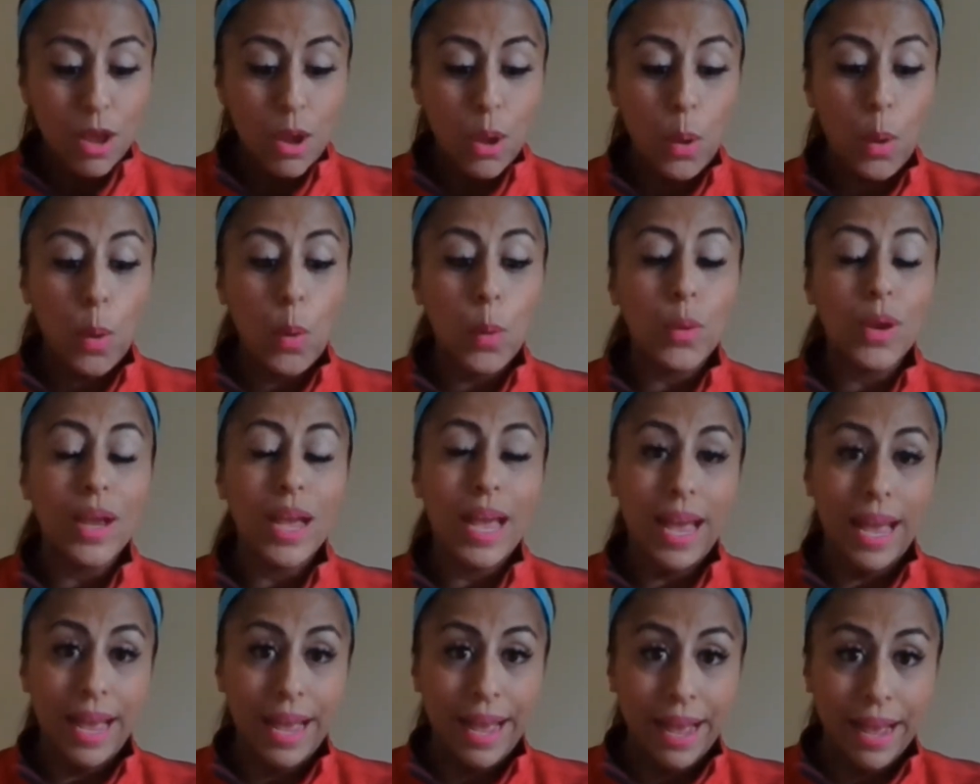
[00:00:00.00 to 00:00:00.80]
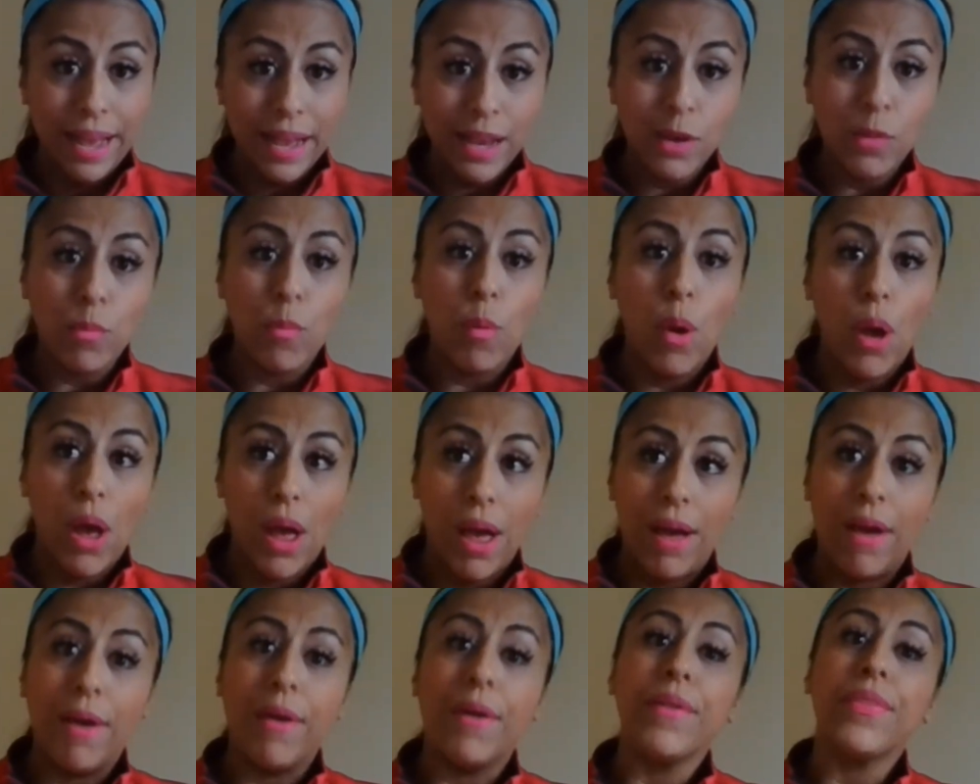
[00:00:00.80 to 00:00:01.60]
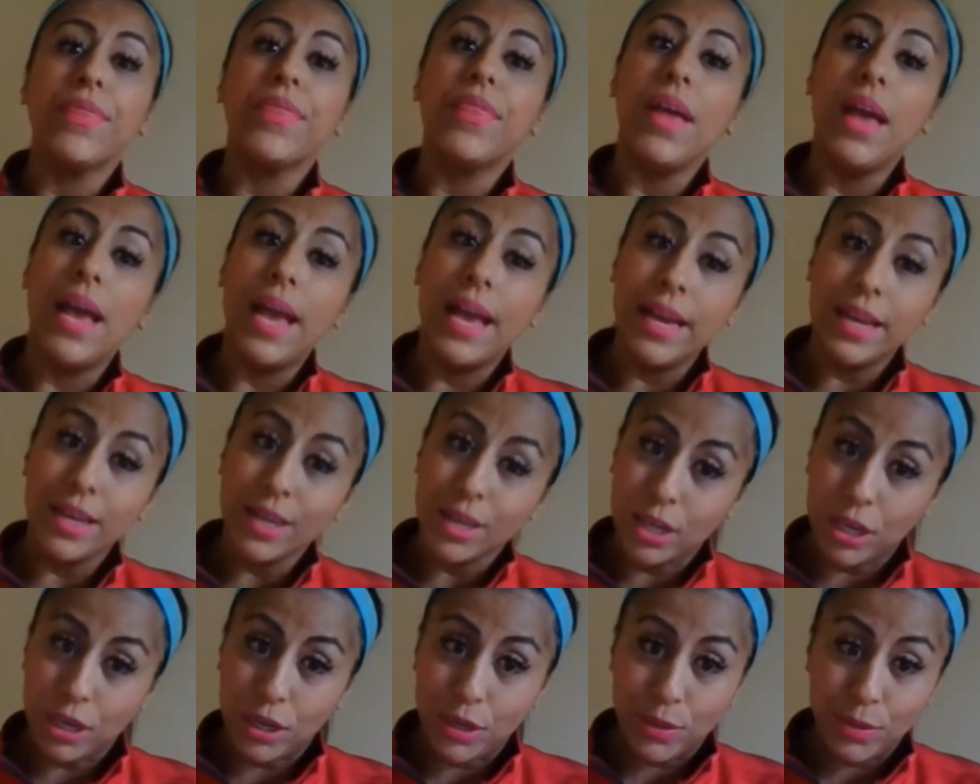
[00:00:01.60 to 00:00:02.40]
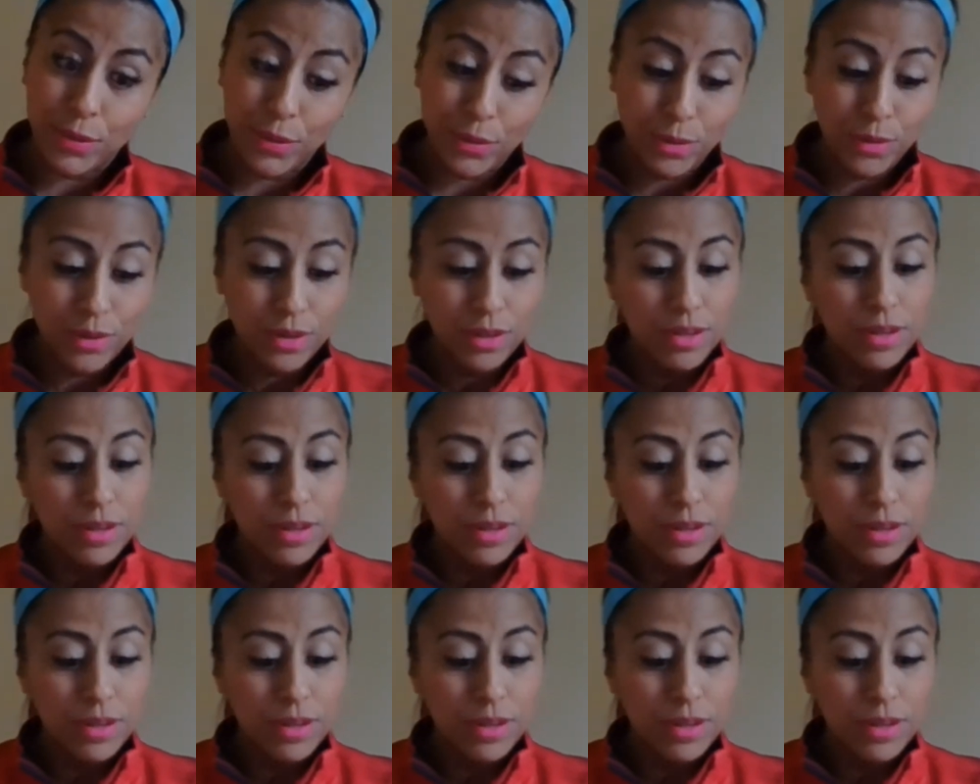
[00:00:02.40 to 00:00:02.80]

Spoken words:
Okay, well, thank you.